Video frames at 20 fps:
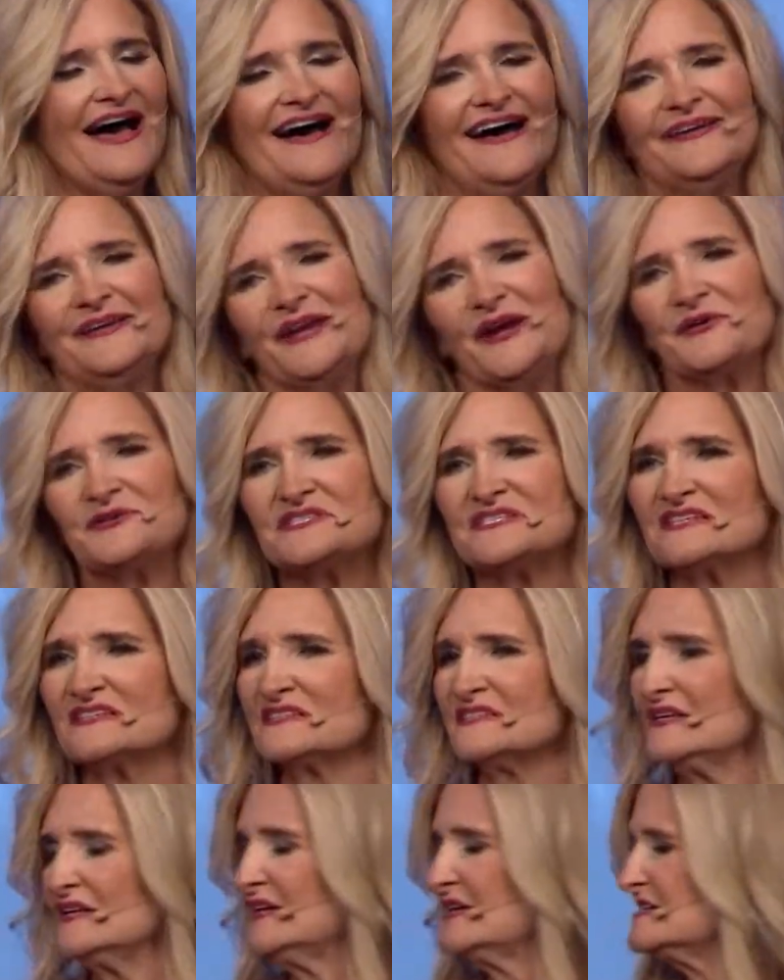You know, it's
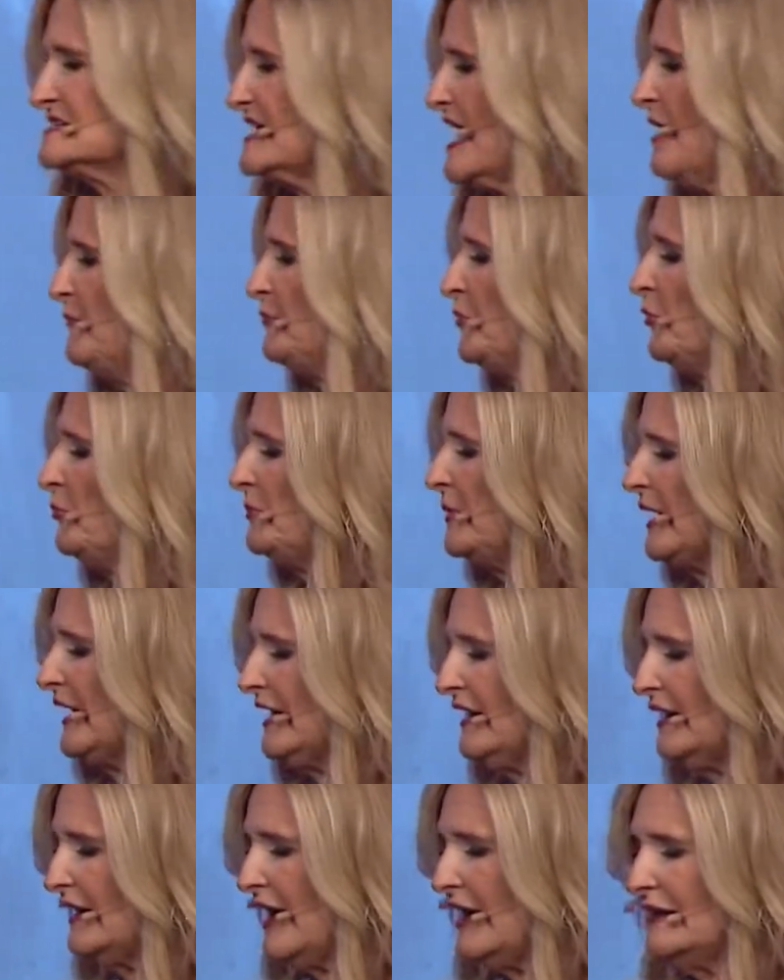just an example,
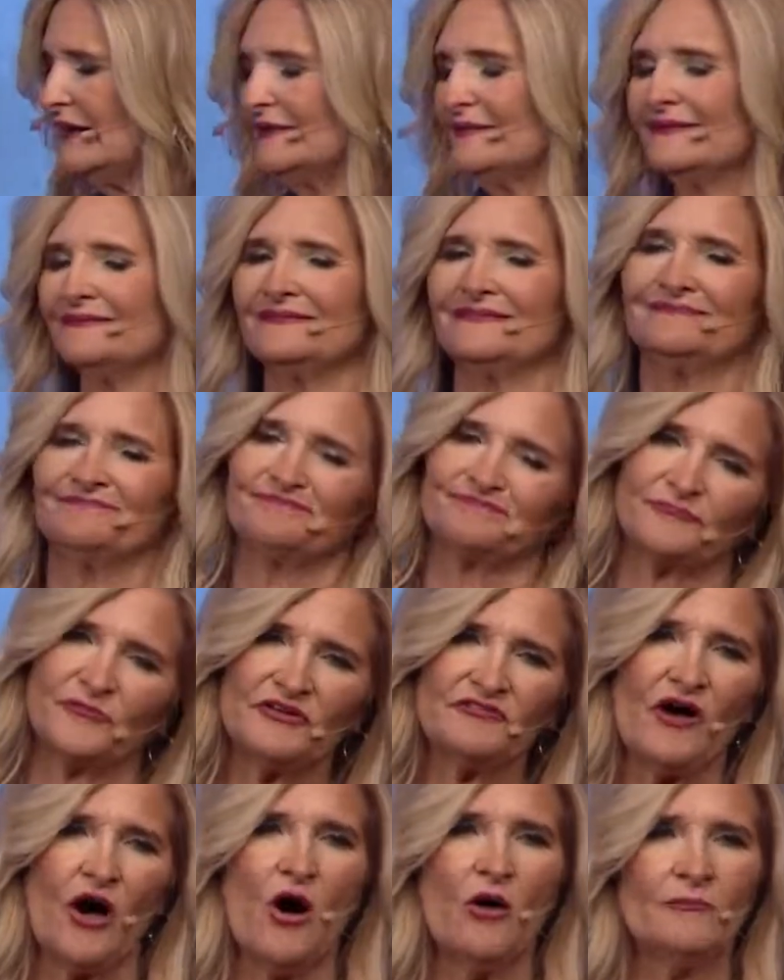but
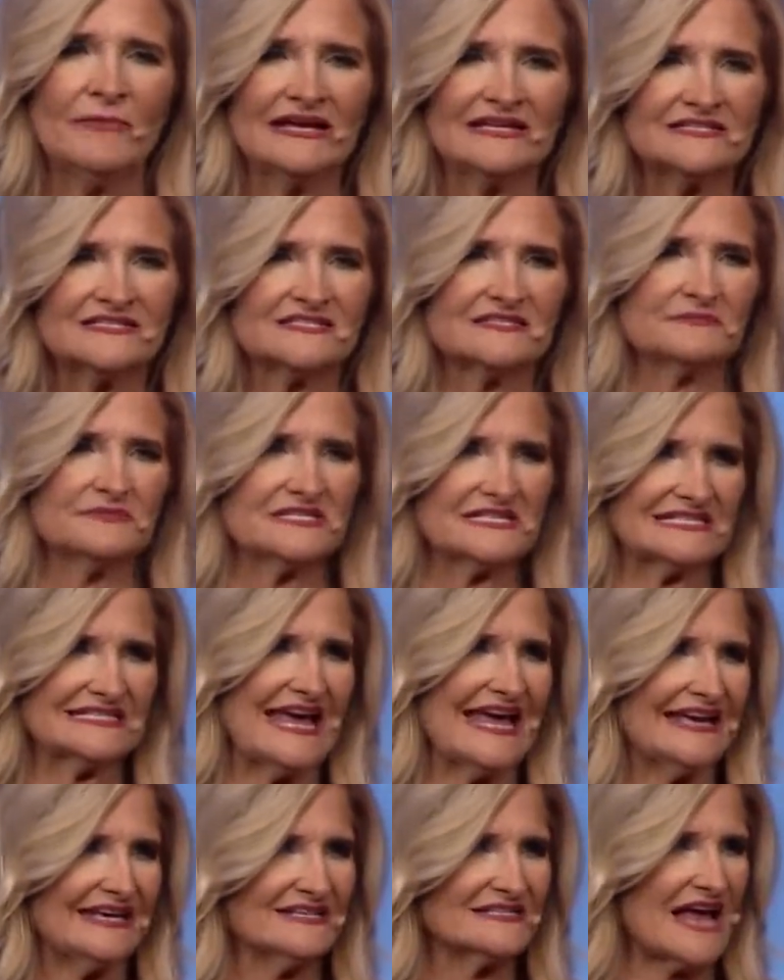we've all made some
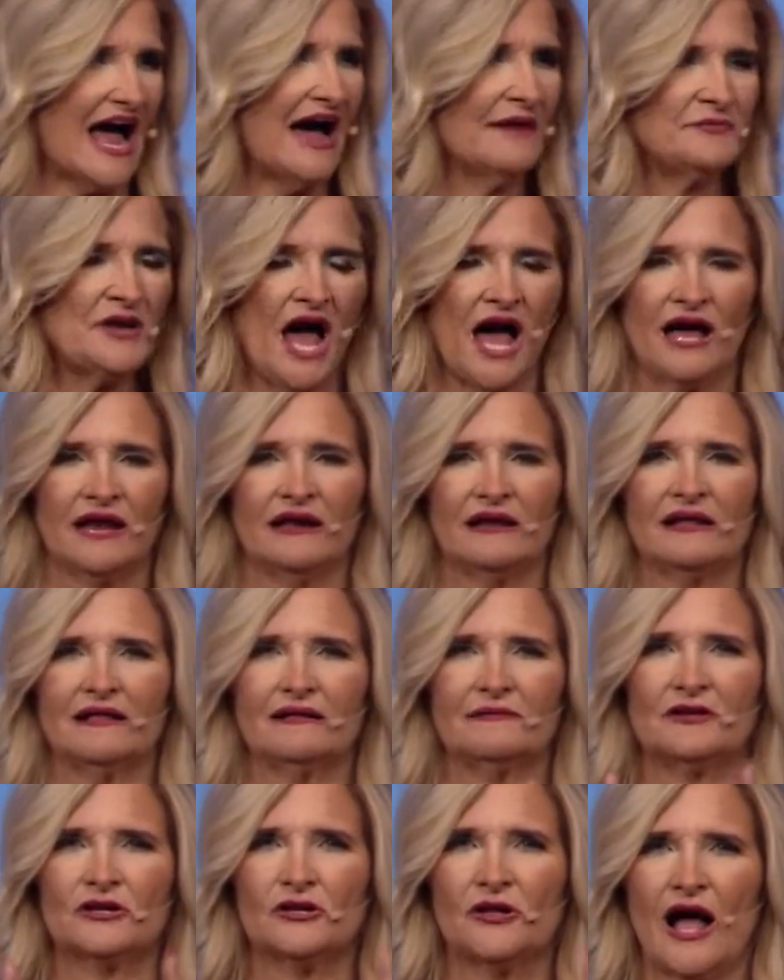mistakes. I'm
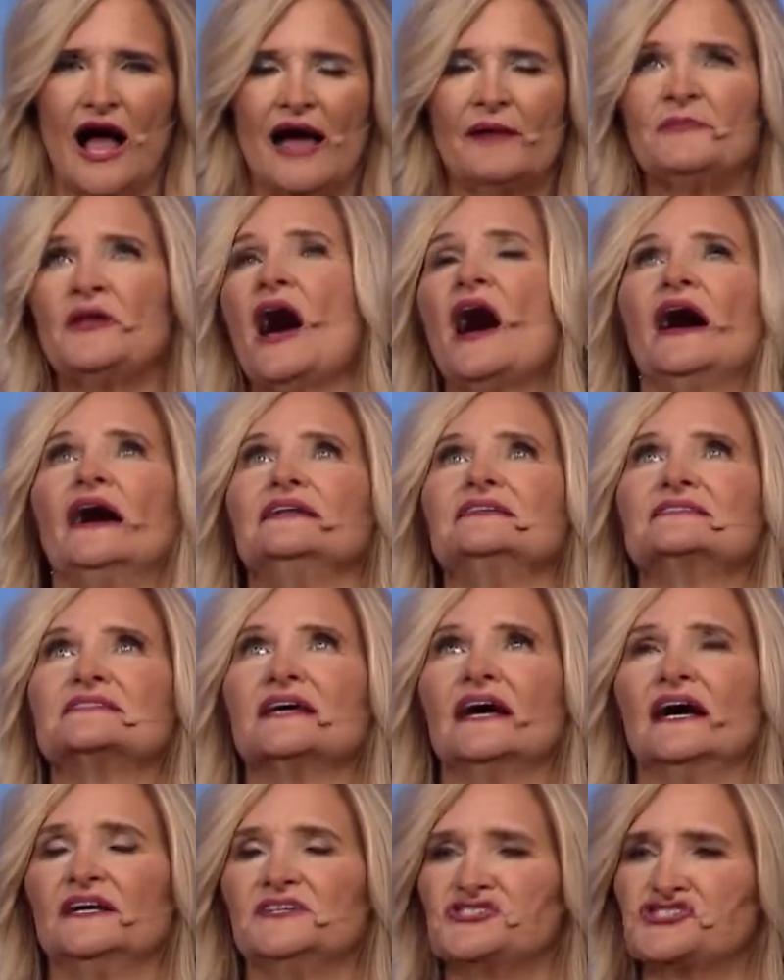not
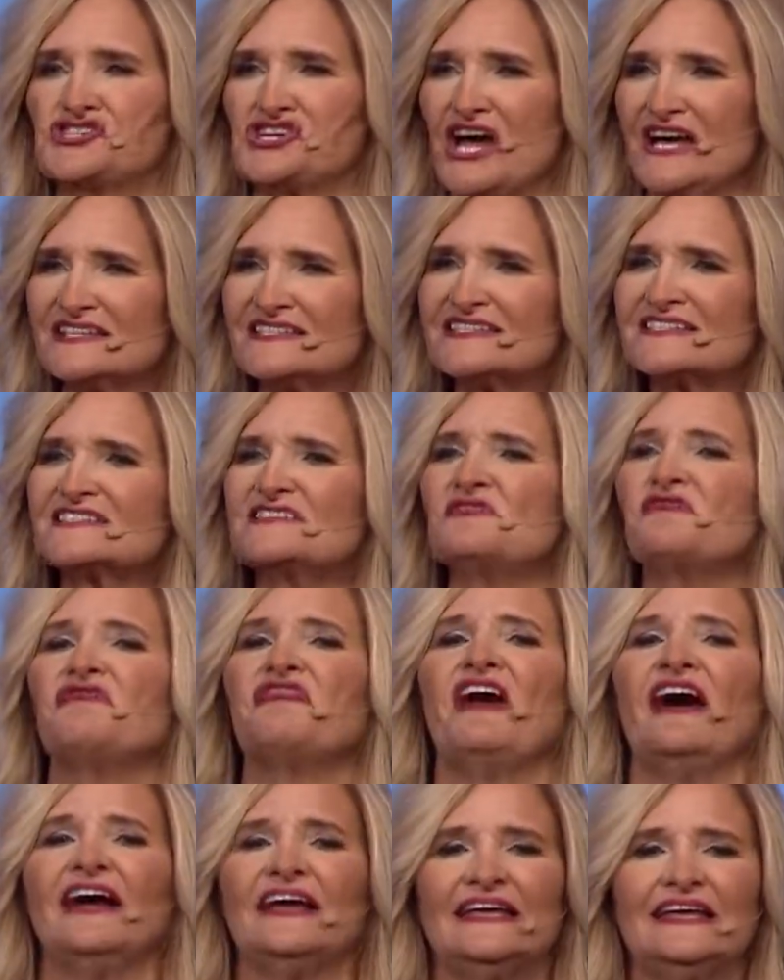
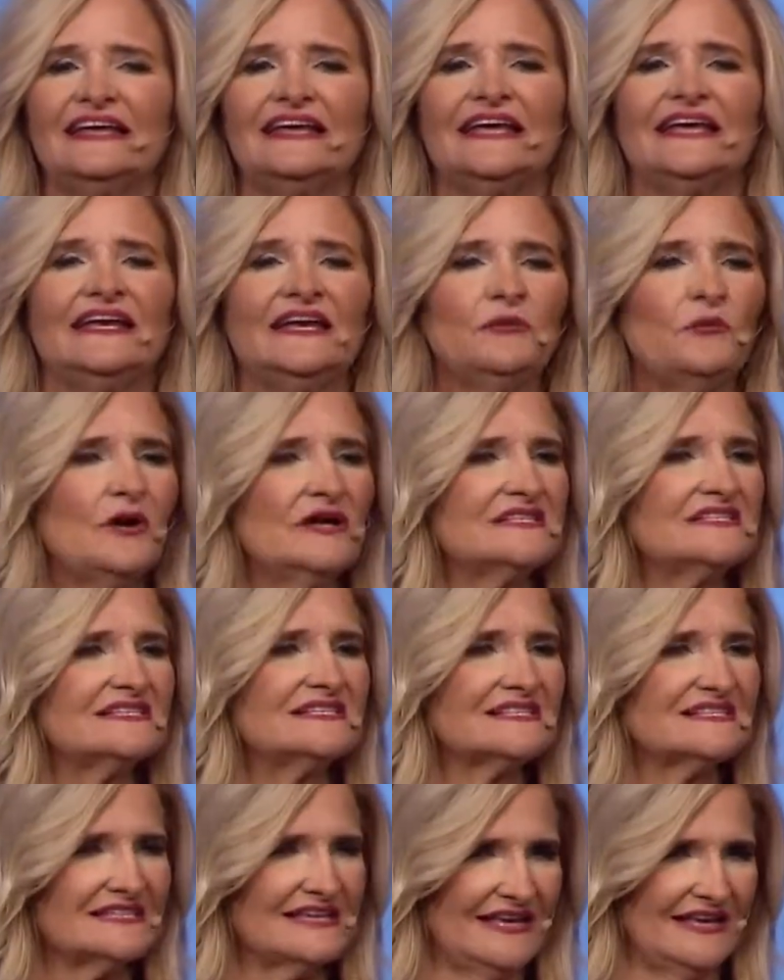justifying anyone's
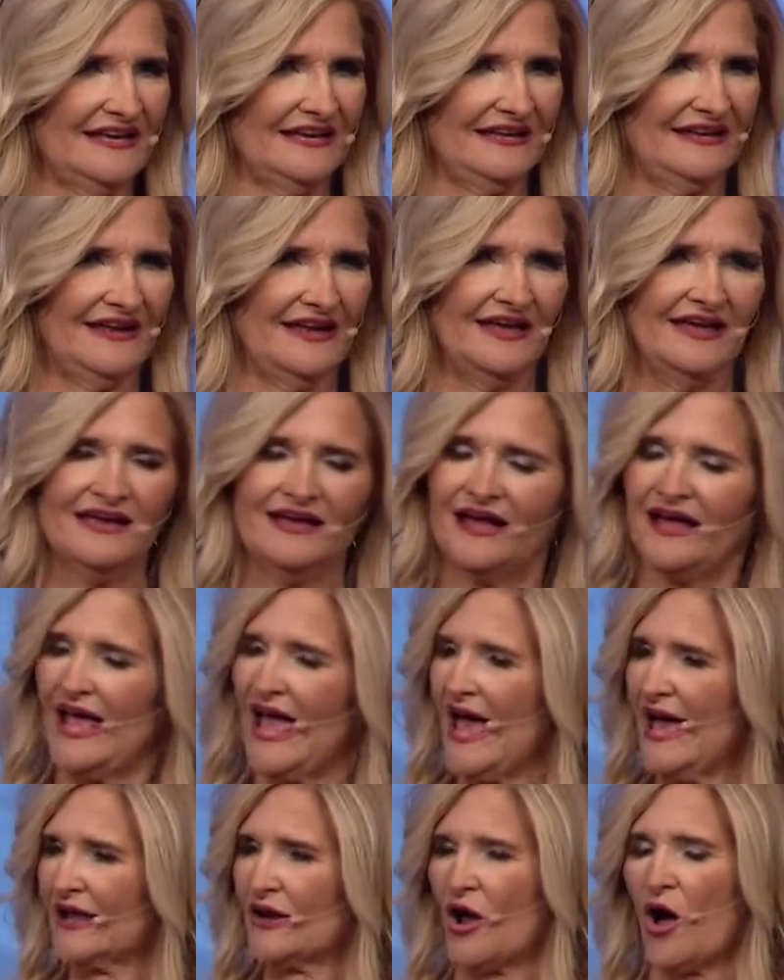sin
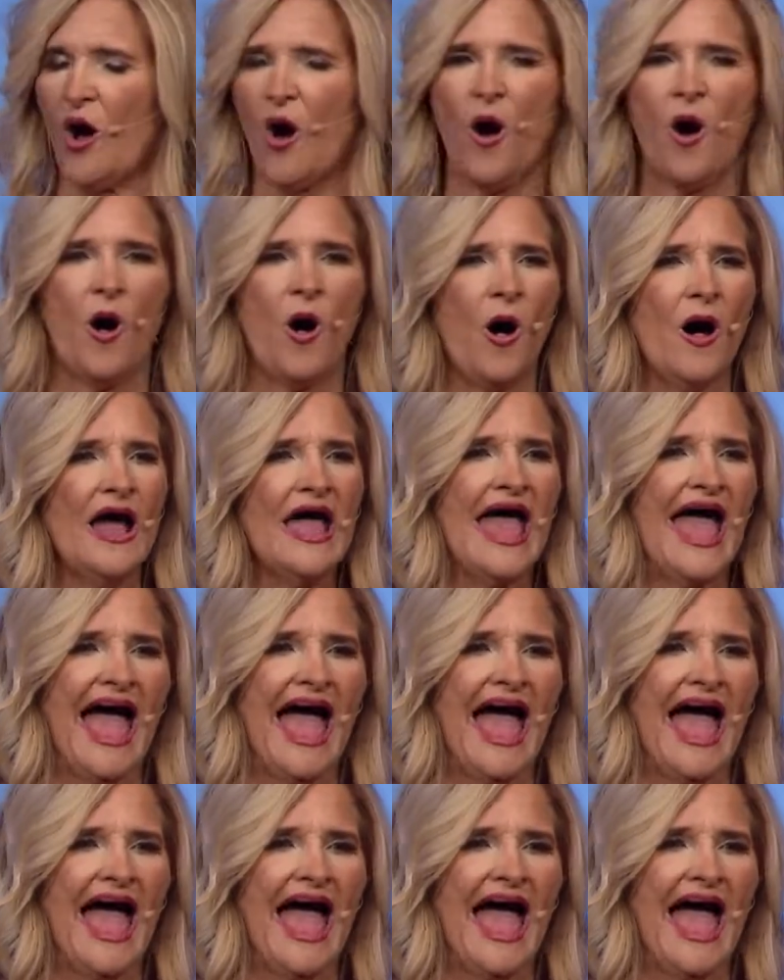at all.